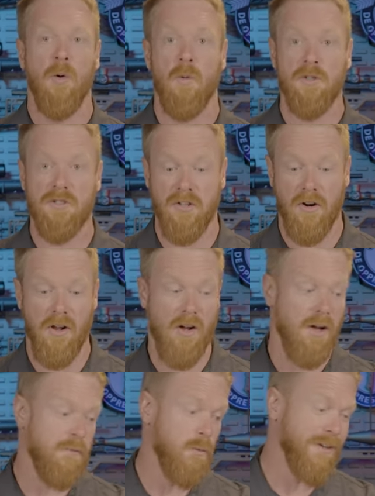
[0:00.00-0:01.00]
We'll start
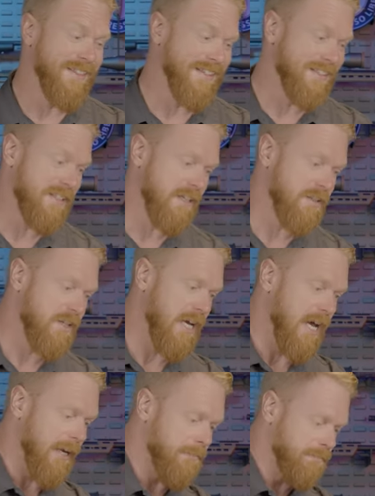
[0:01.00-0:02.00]
off with the 6K.